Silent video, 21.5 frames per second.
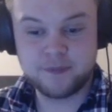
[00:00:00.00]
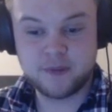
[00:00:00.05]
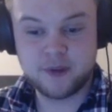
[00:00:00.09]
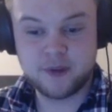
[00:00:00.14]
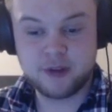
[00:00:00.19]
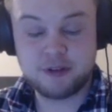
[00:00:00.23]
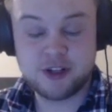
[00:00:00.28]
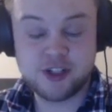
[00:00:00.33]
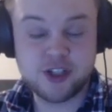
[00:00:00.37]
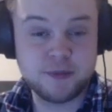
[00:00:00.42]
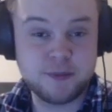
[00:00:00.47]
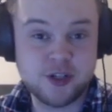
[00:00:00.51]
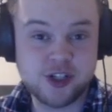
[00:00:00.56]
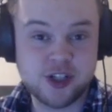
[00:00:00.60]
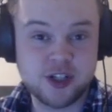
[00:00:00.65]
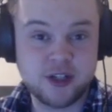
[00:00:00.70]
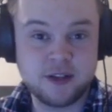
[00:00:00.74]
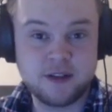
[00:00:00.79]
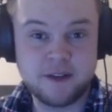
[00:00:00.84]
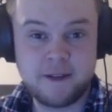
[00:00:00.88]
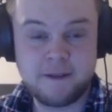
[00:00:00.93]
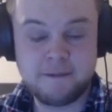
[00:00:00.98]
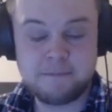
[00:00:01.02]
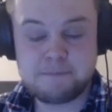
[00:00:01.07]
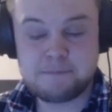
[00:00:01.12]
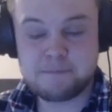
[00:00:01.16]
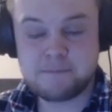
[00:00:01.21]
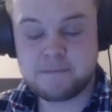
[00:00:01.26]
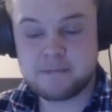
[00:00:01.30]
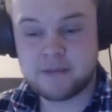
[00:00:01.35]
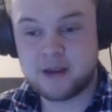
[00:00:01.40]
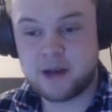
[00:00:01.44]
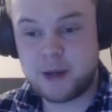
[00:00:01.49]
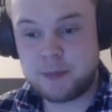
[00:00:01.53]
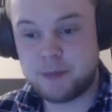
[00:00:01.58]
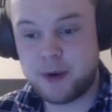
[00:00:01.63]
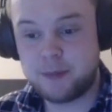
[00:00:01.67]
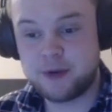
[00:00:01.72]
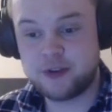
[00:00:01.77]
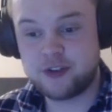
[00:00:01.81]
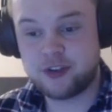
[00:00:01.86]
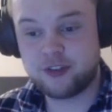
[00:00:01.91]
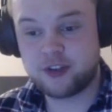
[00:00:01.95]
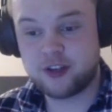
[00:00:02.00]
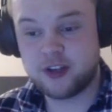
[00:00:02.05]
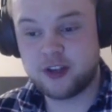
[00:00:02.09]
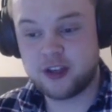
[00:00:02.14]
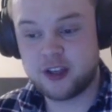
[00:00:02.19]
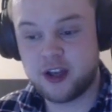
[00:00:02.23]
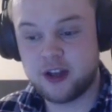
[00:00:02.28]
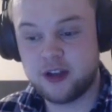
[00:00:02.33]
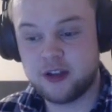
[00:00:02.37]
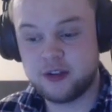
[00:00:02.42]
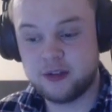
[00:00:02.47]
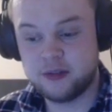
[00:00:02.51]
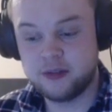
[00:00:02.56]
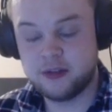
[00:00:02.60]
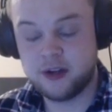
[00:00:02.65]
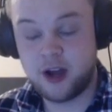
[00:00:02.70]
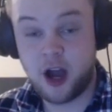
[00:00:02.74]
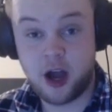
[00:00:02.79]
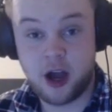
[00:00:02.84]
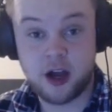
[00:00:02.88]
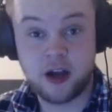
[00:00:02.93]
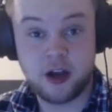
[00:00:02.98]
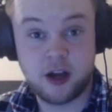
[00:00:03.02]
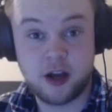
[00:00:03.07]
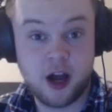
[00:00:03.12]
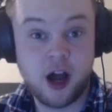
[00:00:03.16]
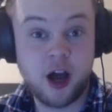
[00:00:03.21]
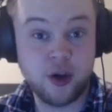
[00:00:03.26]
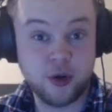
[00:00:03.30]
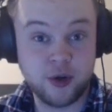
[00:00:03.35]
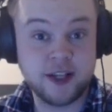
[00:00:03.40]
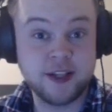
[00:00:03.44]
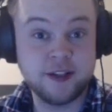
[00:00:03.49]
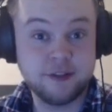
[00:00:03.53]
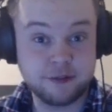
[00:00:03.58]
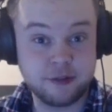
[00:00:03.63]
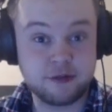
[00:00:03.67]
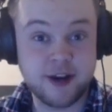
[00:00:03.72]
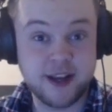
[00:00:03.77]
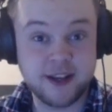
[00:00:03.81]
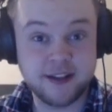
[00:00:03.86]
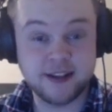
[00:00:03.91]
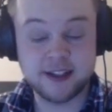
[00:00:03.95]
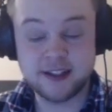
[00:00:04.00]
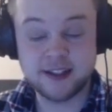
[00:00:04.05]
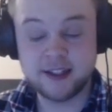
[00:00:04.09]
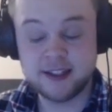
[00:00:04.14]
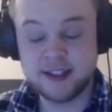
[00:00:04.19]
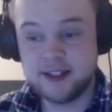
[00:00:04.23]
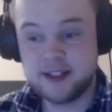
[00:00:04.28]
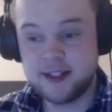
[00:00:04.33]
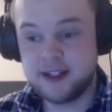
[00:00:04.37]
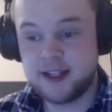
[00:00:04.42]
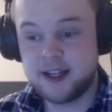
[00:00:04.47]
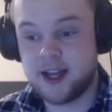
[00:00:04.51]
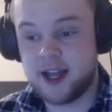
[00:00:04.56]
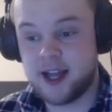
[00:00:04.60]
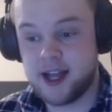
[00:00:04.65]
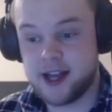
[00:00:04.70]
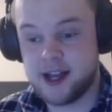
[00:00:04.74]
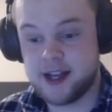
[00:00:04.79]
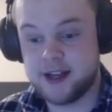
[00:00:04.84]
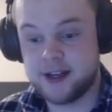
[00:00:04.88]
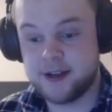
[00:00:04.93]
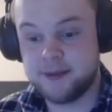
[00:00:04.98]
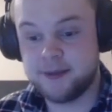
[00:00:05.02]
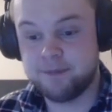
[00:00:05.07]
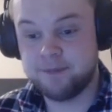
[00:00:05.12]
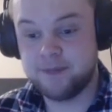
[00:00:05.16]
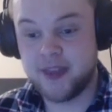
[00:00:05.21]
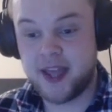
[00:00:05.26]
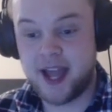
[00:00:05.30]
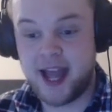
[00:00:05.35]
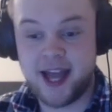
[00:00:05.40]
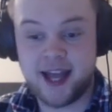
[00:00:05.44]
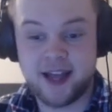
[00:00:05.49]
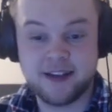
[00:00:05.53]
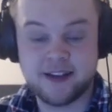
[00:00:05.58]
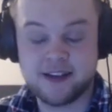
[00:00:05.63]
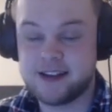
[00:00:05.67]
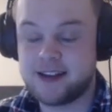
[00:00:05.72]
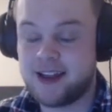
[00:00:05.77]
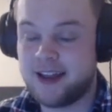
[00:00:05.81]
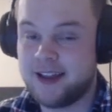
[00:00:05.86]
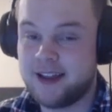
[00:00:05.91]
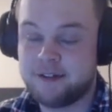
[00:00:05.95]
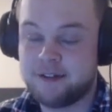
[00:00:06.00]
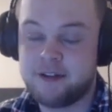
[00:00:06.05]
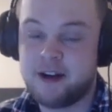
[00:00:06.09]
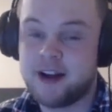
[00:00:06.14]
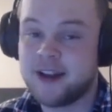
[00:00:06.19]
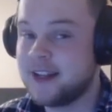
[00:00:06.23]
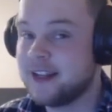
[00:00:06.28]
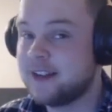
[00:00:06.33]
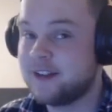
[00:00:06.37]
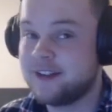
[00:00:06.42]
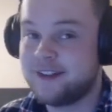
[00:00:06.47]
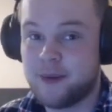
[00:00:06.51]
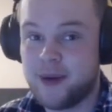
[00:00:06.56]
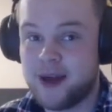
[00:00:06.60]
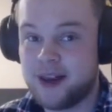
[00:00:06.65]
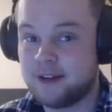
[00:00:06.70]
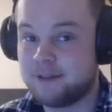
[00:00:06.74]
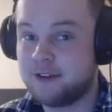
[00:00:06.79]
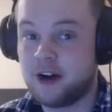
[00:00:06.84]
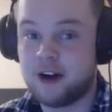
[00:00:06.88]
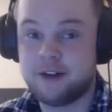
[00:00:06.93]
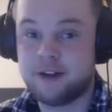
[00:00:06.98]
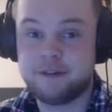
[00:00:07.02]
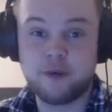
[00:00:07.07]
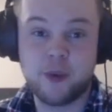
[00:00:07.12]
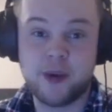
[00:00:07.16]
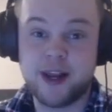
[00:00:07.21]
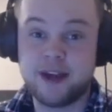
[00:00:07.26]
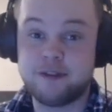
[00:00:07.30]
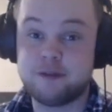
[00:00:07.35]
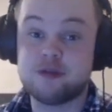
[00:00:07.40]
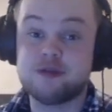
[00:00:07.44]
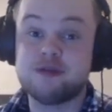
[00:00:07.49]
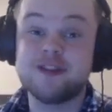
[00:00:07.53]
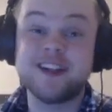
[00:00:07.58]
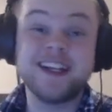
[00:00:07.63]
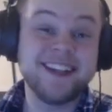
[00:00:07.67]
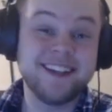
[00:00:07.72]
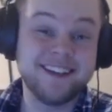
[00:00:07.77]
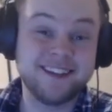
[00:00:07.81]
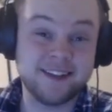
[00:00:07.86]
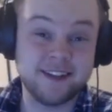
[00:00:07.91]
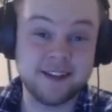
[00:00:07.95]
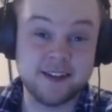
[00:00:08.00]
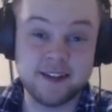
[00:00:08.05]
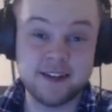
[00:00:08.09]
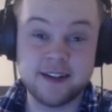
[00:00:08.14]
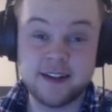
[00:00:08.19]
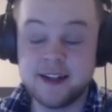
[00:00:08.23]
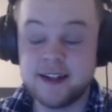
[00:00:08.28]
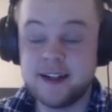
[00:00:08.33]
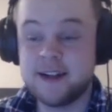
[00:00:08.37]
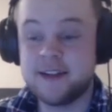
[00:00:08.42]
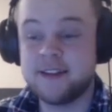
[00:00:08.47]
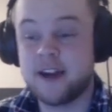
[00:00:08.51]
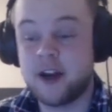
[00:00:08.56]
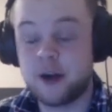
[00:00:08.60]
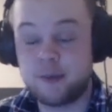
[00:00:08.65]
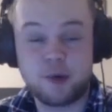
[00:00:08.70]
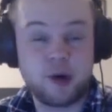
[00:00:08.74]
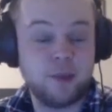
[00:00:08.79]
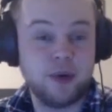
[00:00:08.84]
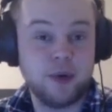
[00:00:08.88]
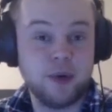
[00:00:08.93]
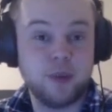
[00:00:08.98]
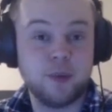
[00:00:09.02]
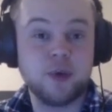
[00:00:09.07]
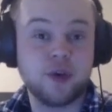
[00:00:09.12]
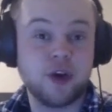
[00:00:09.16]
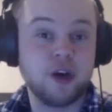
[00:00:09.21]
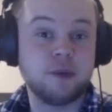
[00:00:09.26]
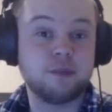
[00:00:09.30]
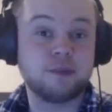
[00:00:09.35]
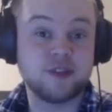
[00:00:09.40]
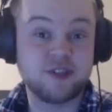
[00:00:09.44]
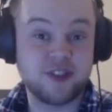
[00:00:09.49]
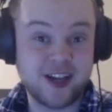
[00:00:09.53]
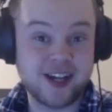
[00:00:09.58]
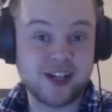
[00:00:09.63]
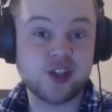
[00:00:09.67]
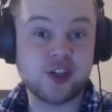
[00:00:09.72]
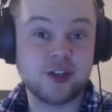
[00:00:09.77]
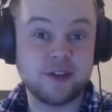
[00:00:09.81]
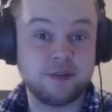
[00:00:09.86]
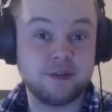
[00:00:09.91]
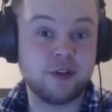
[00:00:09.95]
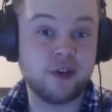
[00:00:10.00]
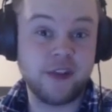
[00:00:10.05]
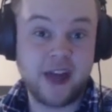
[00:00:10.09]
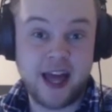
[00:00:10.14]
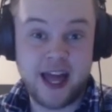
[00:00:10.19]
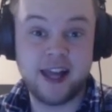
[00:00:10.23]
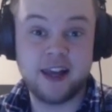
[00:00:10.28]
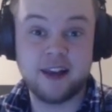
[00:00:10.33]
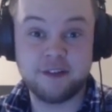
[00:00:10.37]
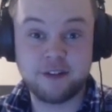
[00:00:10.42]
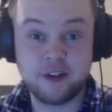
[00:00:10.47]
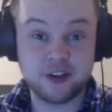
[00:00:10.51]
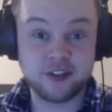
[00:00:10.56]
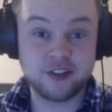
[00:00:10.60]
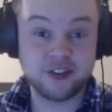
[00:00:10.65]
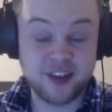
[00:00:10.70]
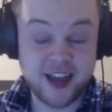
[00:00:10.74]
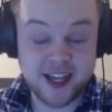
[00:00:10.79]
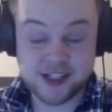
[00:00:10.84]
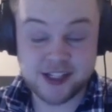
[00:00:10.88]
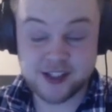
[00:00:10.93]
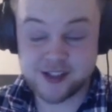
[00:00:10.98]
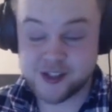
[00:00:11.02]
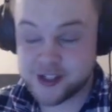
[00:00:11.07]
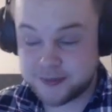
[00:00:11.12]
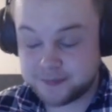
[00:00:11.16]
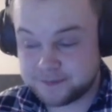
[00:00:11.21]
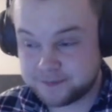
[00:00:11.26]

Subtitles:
retribution. I'm probably just going to go holy for raiding. And if I need to do LFR for whatever reason, then I probably will go protection for that LFR stage,